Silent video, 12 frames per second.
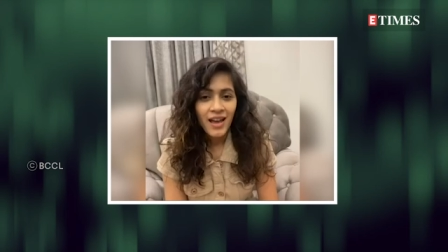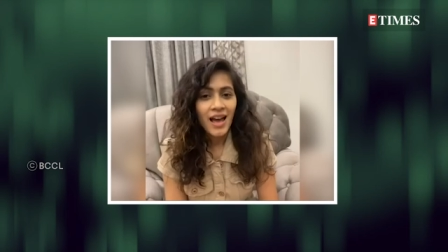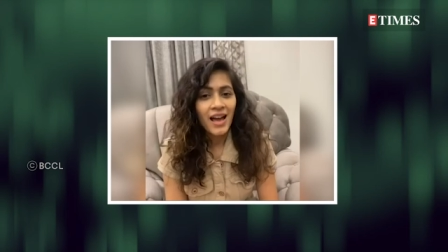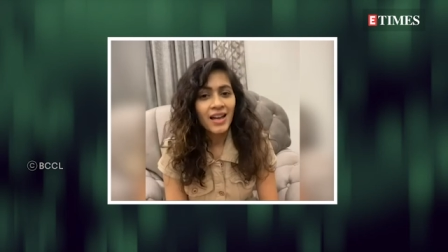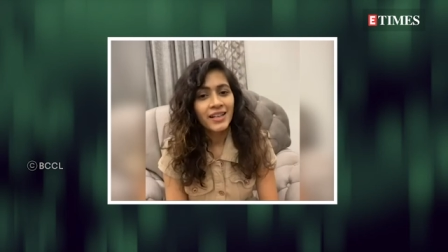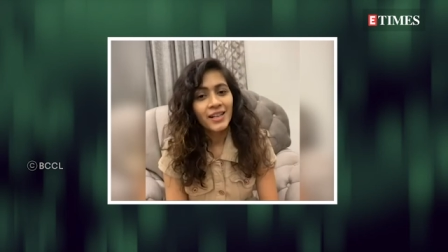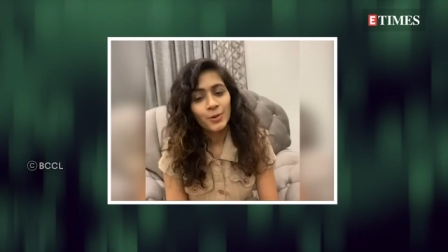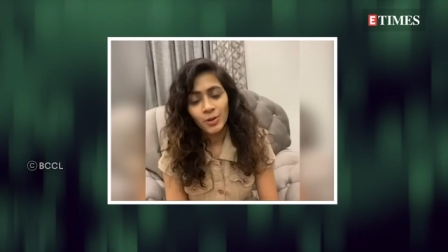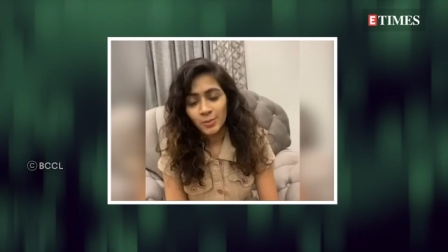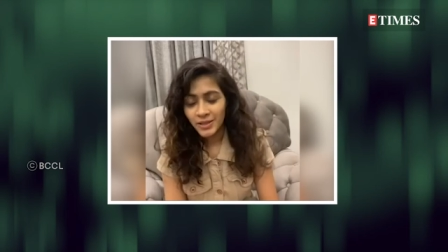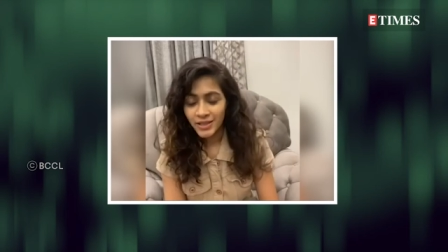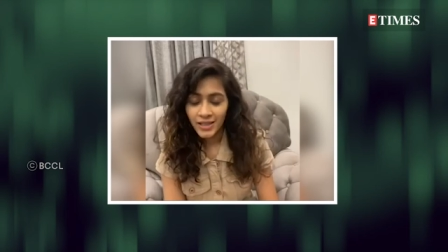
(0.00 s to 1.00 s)
and he
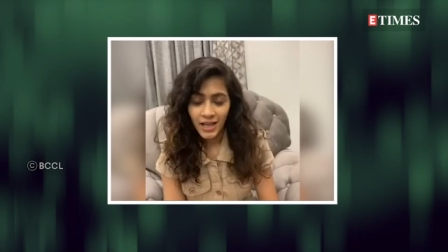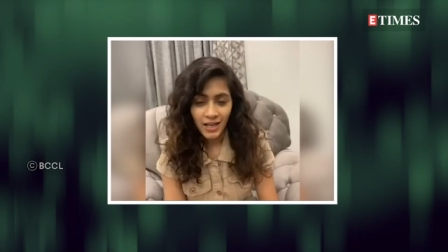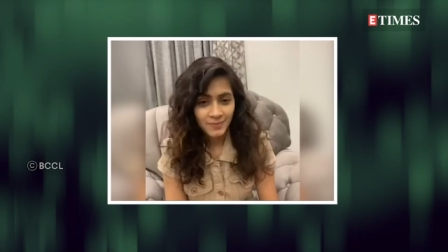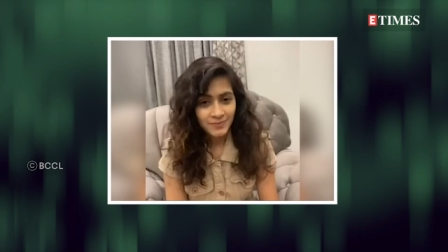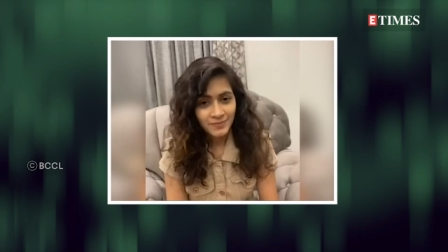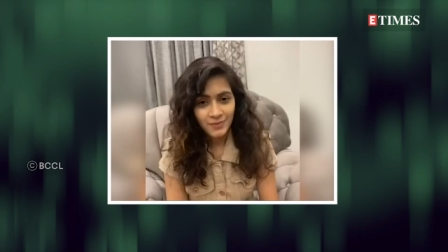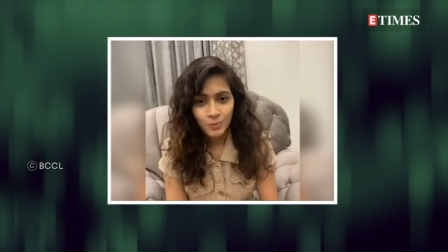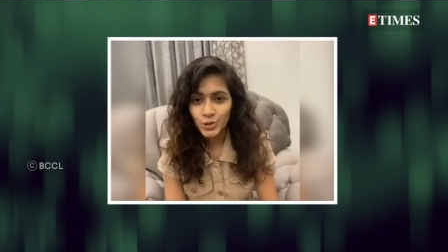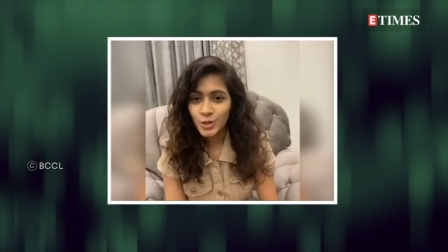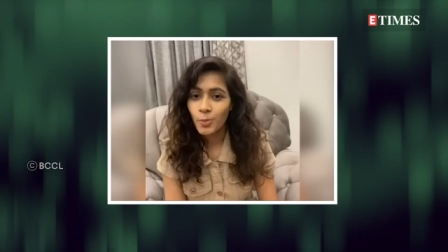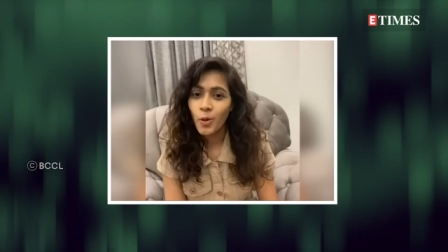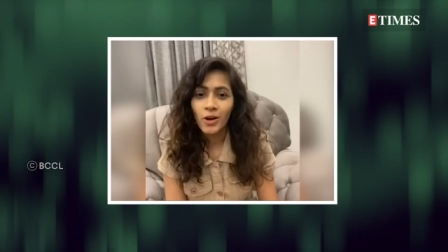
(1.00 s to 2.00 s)
told me ki
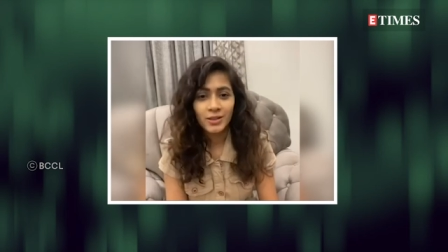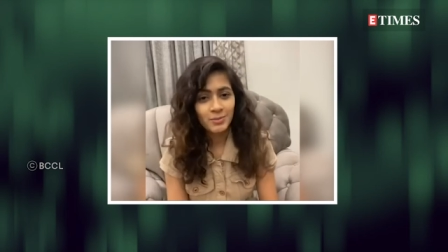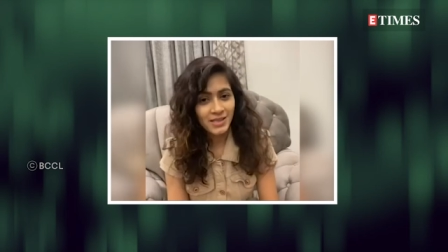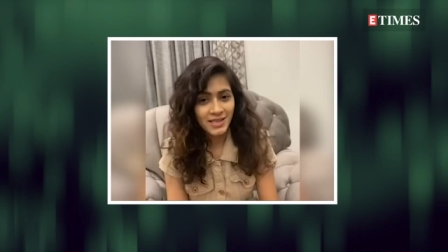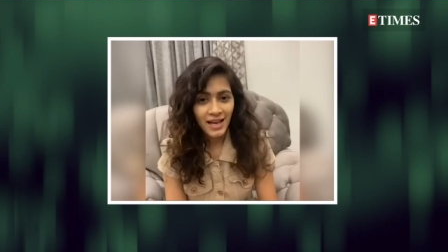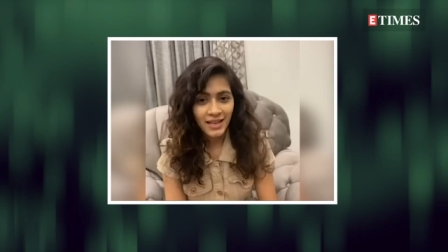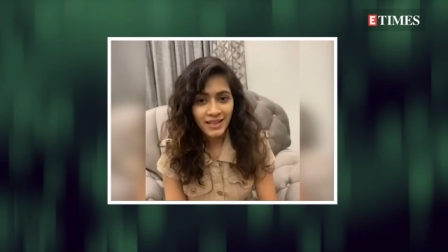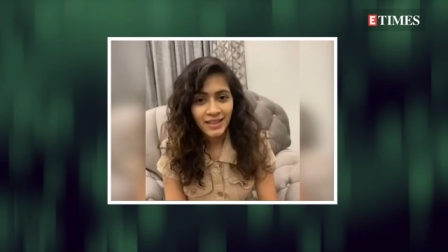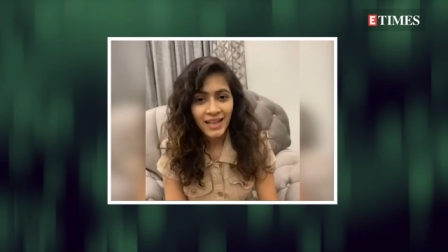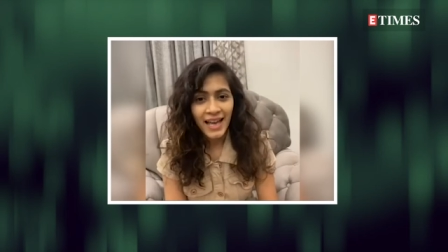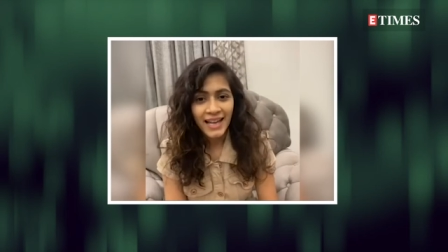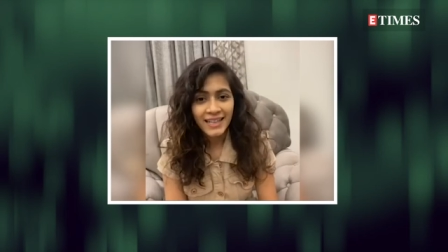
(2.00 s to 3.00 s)
mujhe bahut maza
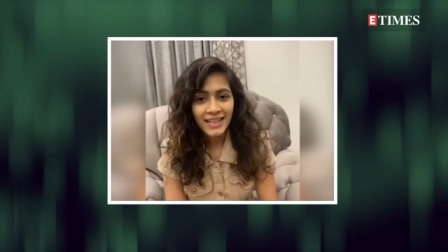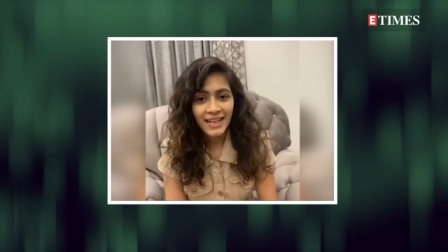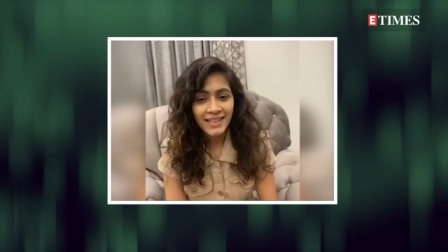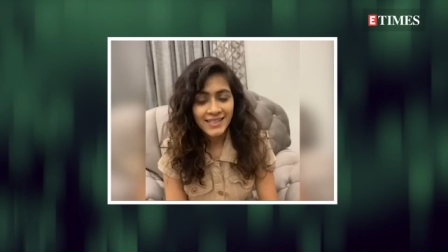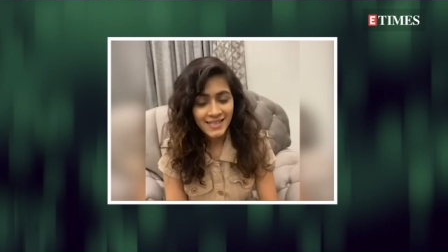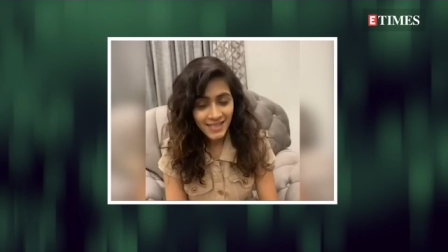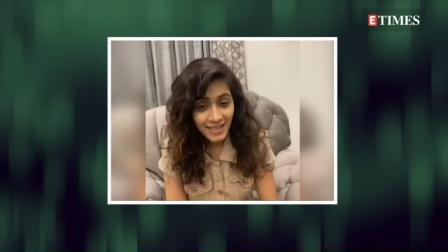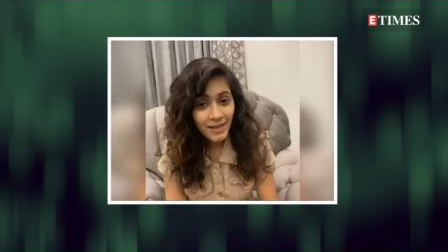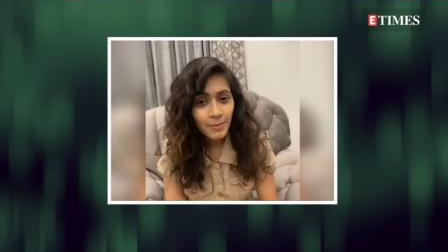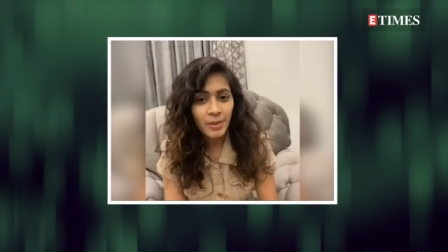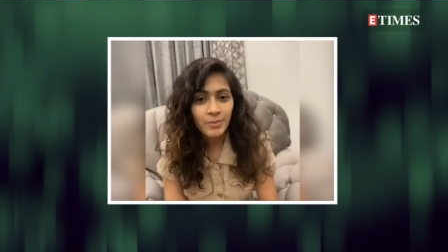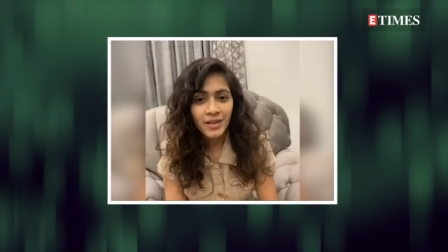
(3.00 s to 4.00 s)
aaya and I still
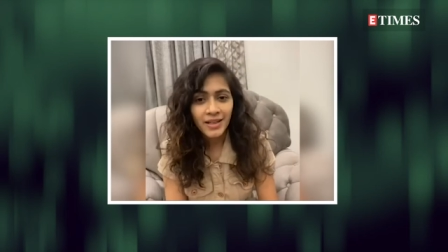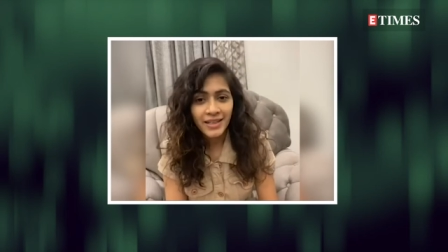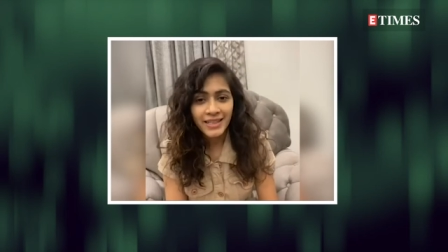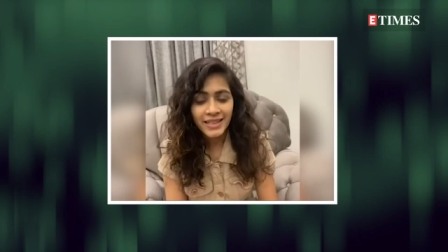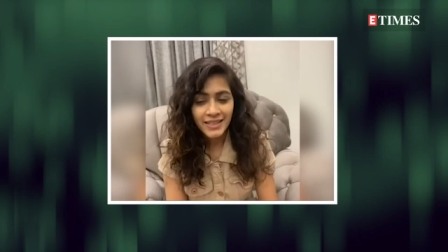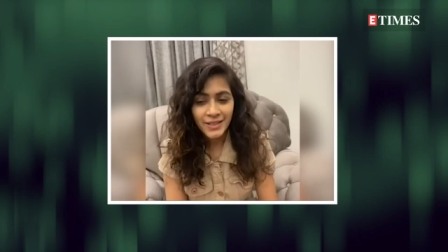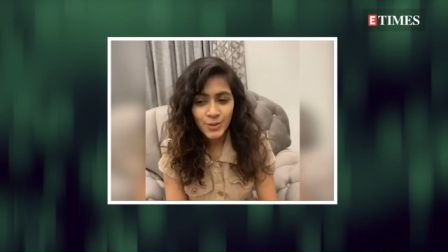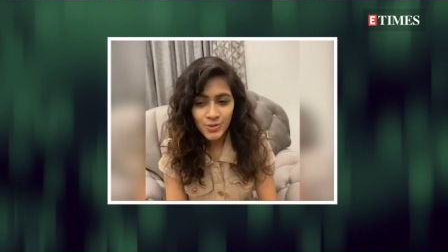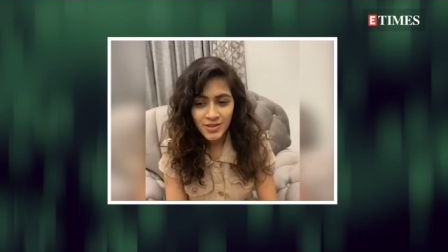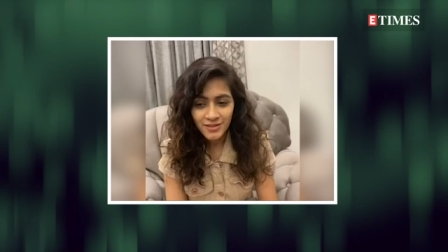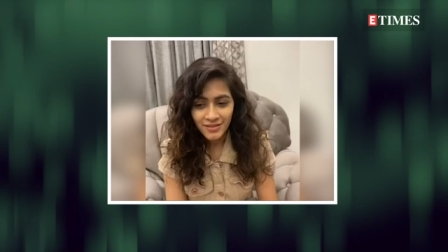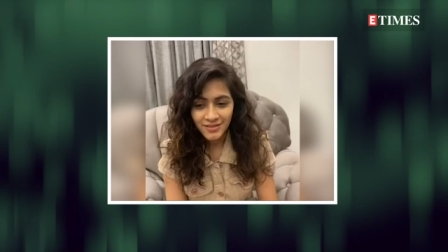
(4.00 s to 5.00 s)
remember he used